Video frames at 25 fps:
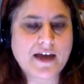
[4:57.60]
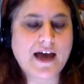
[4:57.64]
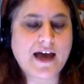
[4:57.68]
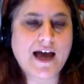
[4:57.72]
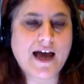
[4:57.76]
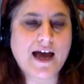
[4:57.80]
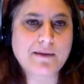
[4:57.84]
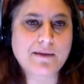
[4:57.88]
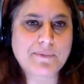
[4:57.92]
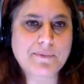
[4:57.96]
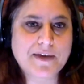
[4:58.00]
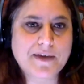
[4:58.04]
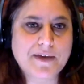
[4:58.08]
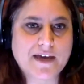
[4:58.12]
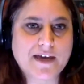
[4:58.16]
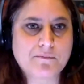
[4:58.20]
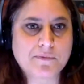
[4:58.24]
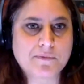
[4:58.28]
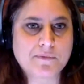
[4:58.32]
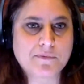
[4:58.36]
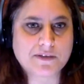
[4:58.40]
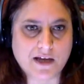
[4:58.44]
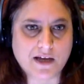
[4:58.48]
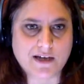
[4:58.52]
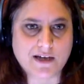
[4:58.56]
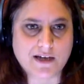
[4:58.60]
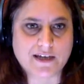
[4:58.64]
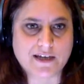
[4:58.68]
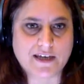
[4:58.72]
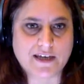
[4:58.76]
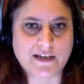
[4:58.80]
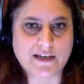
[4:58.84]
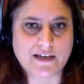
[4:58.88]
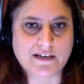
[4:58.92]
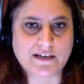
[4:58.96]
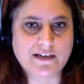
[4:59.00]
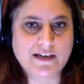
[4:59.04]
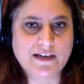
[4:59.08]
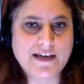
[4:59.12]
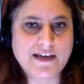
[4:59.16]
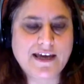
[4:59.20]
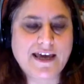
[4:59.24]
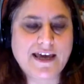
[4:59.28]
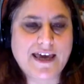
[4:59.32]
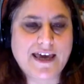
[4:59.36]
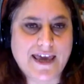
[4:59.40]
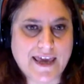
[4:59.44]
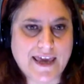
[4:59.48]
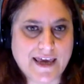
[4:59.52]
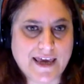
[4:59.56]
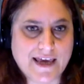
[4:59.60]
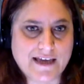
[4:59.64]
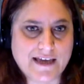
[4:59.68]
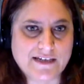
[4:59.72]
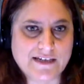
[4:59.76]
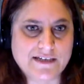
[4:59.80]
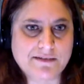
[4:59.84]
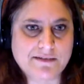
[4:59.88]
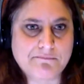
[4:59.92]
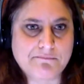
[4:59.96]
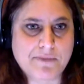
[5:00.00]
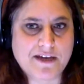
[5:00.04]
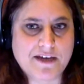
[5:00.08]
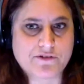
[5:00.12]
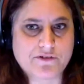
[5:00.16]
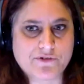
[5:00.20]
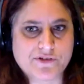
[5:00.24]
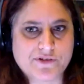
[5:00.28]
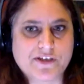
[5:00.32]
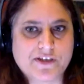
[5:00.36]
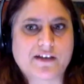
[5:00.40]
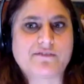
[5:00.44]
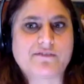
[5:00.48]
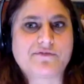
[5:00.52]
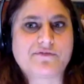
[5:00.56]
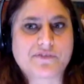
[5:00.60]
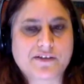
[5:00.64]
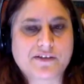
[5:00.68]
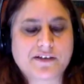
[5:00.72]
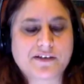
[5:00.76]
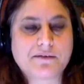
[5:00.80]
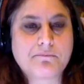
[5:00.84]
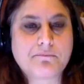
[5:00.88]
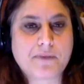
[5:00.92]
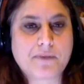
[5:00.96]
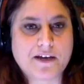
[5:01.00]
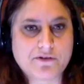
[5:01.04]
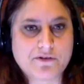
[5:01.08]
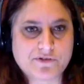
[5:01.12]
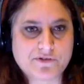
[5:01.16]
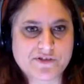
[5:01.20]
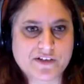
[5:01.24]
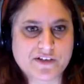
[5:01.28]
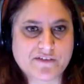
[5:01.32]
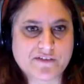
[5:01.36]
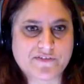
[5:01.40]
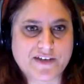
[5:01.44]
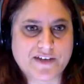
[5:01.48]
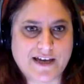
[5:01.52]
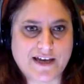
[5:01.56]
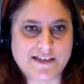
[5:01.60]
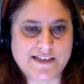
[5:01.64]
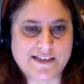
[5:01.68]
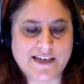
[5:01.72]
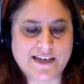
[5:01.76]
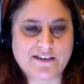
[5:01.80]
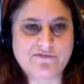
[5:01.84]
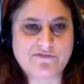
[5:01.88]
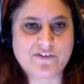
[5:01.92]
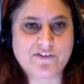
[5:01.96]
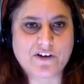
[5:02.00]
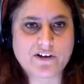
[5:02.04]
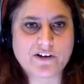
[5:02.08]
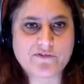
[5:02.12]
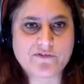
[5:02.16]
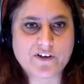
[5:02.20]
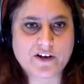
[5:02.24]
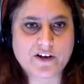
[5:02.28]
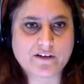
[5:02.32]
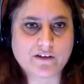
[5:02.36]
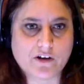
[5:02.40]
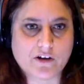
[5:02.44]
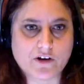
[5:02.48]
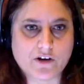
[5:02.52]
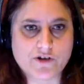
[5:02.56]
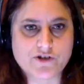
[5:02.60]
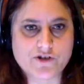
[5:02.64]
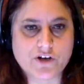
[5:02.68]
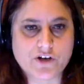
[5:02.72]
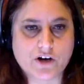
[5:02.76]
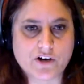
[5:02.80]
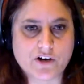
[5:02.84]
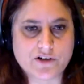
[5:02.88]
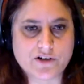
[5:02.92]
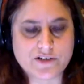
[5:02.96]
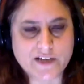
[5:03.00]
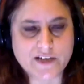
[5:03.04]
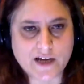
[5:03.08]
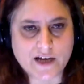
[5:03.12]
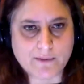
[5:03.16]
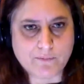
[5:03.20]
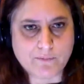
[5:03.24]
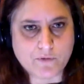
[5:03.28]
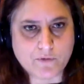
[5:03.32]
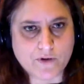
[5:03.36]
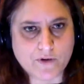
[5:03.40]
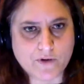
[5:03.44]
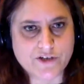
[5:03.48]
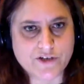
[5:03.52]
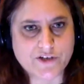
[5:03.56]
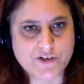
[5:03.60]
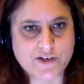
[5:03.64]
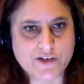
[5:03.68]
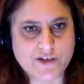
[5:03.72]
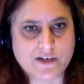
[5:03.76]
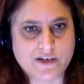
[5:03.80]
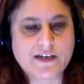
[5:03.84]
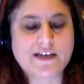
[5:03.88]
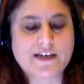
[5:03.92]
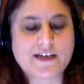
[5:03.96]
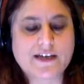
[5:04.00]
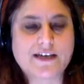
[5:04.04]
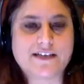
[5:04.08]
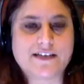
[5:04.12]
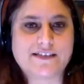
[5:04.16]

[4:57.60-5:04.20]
IBM, Lockheed, And Microsoft. Microsoft has a very, very large R&D operation in